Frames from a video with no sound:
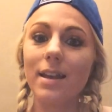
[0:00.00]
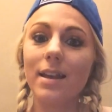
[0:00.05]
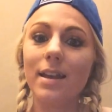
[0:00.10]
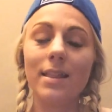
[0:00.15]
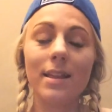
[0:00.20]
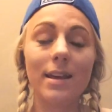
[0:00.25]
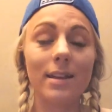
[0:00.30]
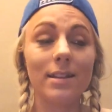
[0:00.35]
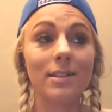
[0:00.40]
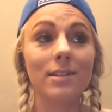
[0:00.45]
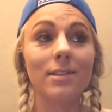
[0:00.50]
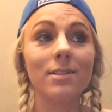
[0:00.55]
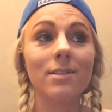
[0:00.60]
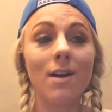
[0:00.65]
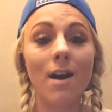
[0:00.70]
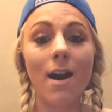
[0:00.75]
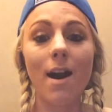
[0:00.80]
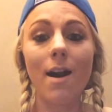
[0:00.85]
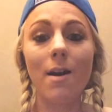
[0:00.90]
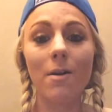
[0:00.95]
And that is
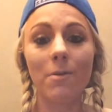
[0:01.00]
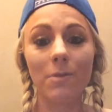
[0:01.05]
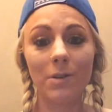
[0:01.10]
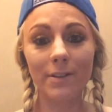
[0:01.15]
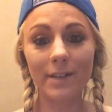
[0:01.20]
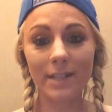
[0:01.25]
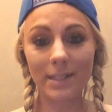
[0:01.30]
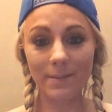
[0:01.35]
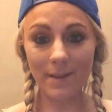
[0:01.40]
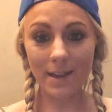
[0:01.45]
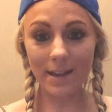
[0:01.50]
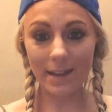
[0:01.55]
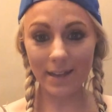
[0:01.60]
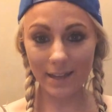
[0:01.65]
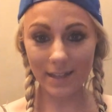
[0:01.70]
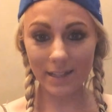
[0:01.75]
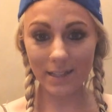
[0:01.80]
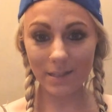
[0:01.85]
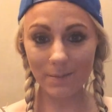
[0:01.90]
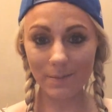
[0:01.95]
not how I want to raise my
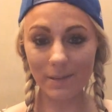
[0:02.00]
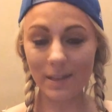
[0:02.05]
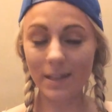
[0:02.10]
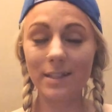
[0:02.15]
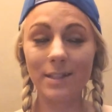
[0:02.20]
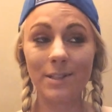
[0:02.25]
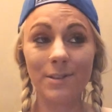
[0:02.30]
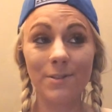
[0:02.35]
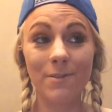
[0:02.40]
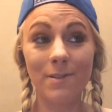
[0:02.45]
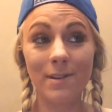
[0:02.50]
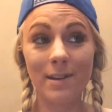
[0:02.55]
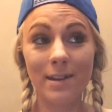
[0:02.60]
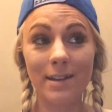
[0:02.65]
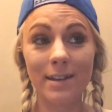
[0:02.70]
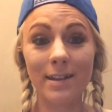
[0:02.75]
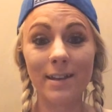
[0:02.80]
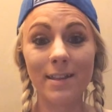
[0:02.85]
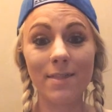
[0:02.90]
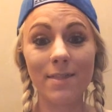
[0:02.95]
kids, because you know what,
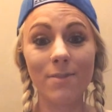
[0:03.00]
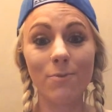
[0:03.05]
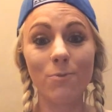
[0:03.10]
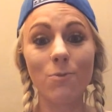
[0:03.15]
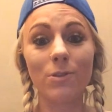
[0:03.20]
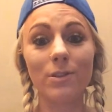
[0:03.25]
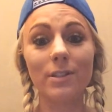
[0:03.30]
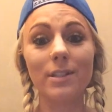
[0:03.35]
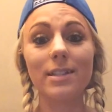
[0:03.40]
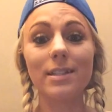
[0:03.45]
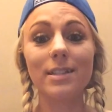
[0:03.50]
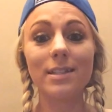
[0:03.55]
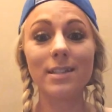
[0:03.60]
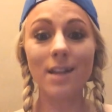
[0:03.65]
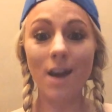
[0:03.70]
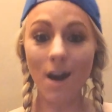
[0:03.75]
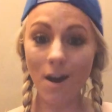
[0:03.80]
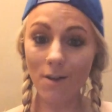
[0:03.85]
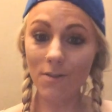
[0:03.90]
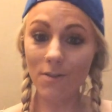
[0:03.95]
honey? The world does
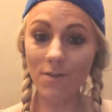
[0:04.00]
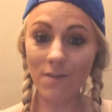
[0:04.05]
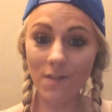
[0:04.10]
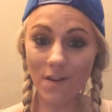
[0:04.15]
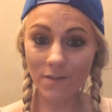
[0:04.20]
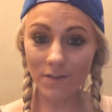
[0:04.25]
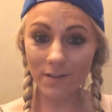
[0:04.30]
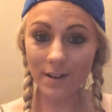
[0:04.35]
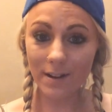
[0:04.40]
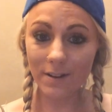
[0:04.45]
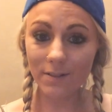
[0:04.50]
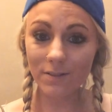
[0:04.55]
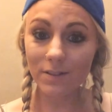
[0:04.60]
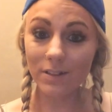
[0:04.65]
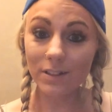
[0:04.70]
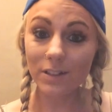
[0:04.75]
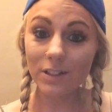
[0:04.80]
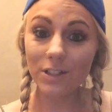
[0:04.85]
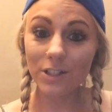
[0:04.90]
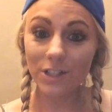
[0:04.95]
not revolve around
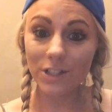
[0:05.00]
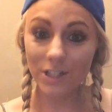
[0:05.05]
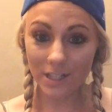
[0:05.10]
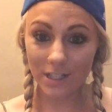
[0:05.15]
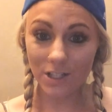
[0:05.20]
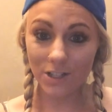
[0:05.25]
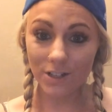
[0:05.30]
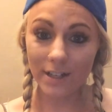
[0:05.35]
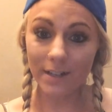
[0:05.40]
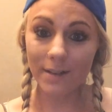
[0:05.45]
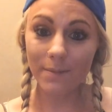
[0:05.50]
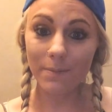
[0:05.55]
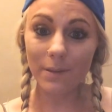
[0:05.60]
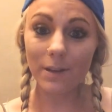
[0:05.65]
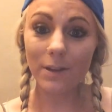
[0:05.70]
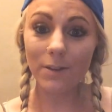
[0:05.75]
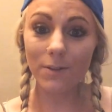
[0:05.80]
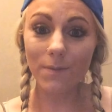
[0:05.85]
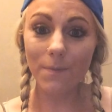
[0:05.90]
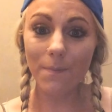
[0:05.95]
just straight up
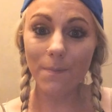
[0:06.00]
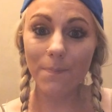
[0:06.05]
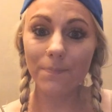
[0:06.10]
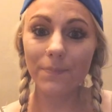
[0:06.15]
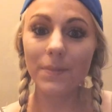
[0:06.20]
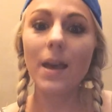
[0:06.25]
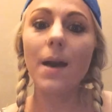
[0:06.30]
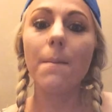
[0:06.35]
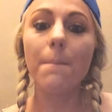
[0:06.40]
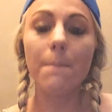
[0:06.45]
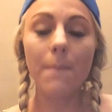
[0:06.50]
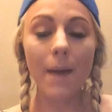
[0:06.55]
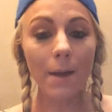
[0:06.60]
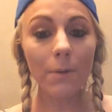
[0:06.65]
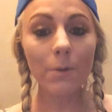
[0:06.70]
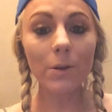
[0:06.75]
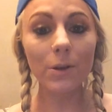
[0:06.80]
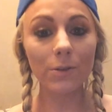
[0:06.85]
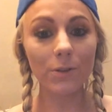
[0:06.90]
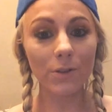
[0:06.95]
you. My
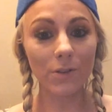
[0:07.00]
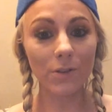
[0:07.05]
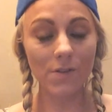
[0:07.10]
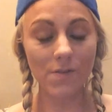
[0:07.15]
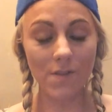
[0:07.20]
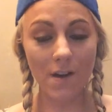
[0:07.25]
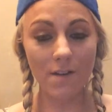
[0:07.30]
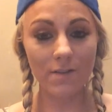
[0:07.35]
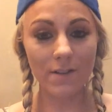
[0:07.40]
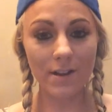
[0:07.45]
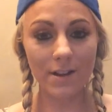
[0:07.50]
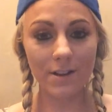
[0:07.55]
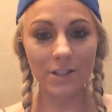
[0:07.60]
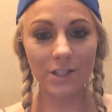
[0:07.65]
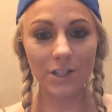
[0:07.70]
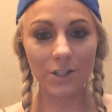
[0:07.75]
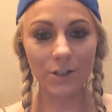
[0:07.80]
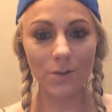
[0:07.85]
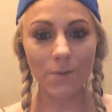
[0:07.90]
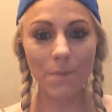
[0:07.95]
world will revolve around
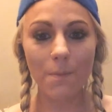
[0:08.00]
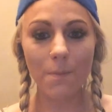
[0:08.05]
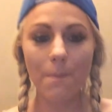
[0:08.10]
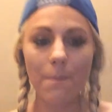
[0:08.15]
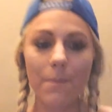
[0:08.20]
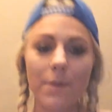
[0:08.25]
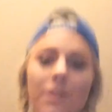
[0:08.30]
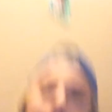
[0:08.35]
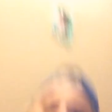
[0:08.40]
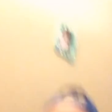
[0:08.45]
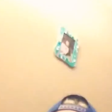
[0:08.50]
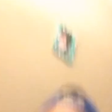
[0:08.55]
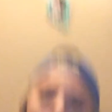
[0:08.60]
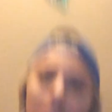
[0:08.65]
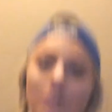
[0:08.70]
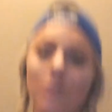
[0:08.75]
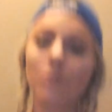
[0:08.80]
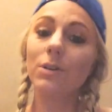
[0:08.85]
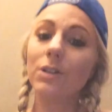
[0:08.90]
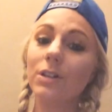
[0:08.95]
you, but the rest
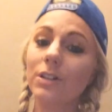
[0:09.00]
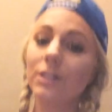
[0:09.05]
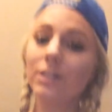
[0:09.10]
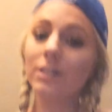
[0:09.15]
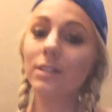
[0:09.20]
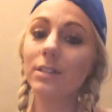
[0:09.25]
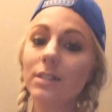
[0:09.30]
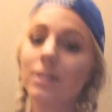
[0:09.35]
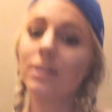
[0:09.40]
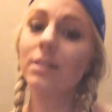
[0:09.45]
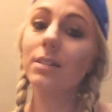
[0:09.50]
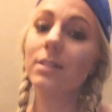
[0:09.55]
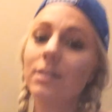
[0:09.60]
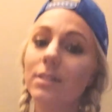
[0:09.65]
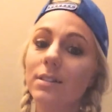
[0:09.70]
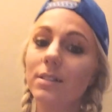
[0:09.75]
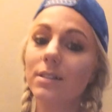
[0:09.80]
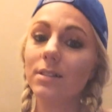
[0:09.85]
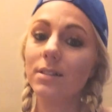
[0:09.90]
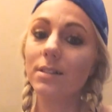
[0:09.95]
of the world
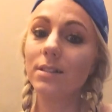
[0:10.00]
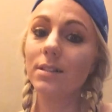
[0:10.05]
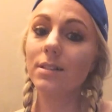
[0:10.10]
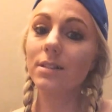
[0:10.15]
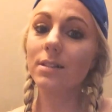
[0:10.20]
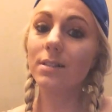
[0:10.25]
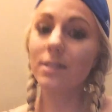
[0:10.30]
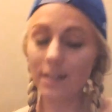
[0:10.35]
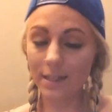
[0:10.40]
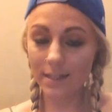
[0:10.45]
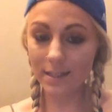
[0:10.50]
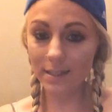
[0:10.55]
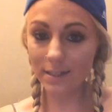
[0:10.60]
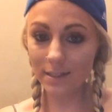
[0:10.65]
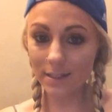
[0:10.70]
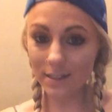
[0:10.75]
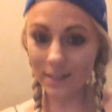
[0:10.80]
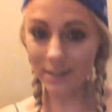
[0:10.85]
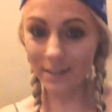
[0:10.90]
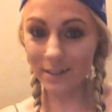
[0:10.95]

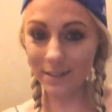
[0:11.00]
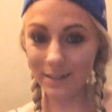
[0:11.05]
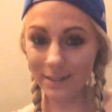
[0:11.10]
doesn't.